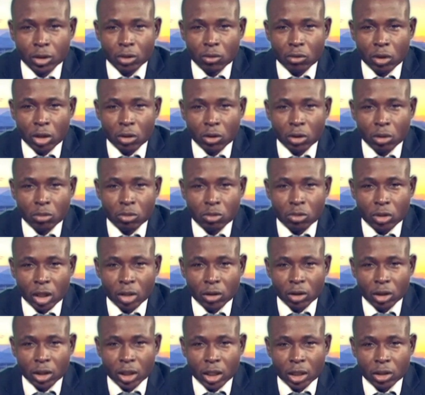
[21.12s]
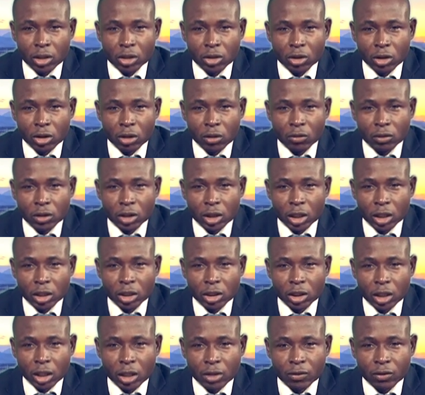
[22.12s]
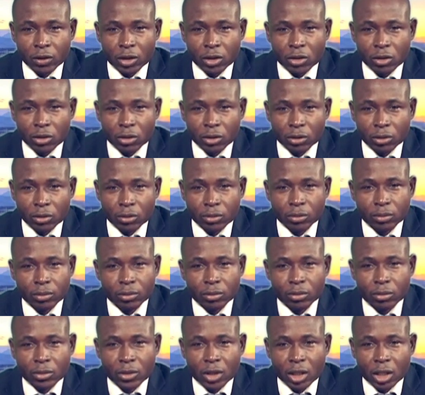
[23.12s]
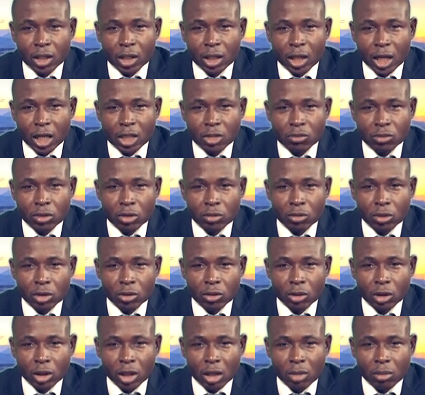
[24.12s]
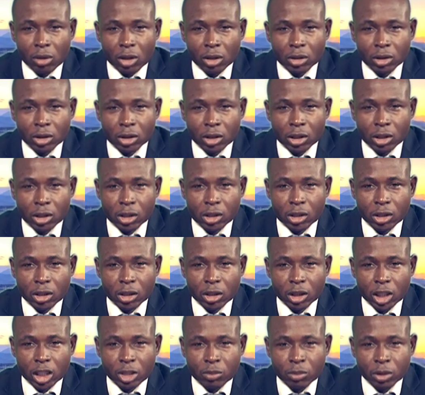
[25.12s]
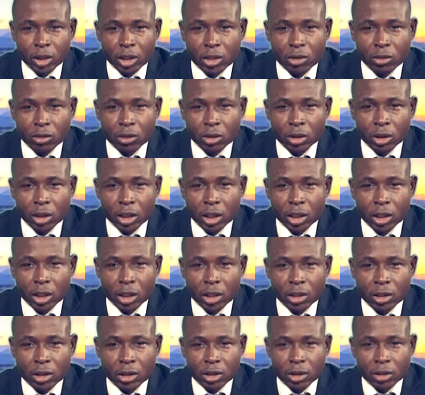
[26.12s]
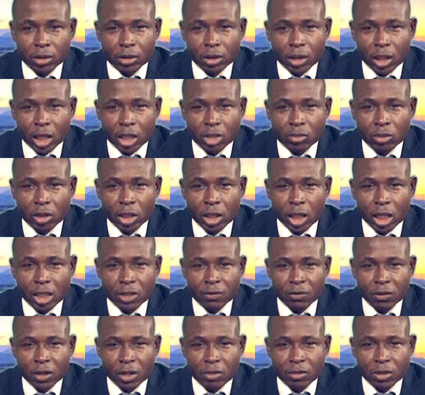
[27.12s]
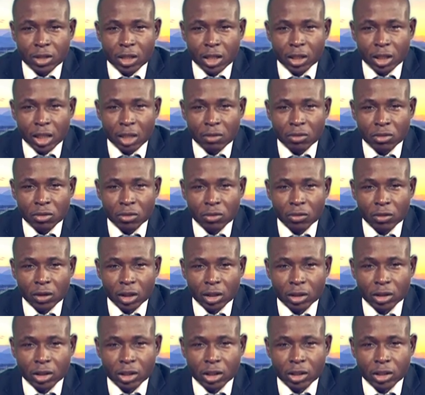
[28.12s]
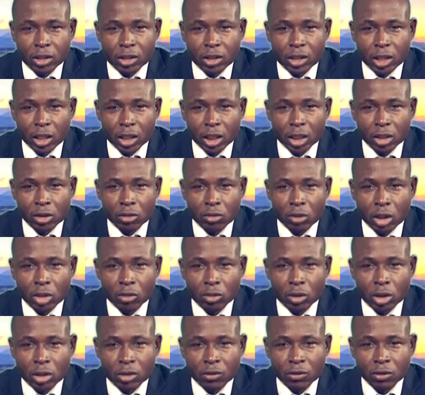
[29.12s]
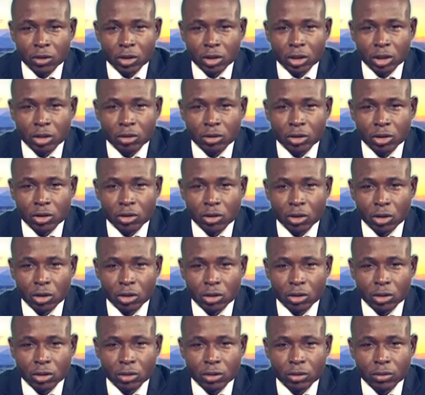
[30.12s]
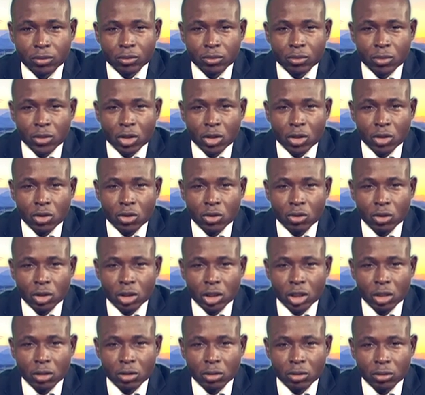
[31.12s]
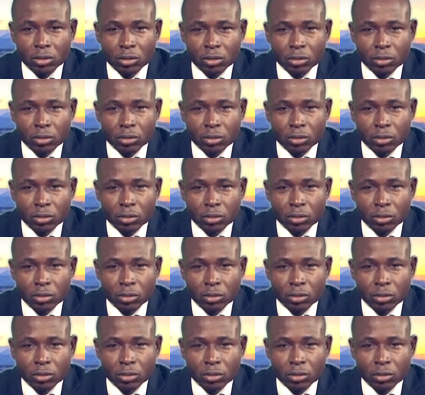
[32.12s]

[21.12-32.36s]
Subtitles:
Welcome to another edition of the Nigeria Investor. Last week, we talked about the delisting experience on NSE as well as firms that have so far released their Q1 2014 results. Today,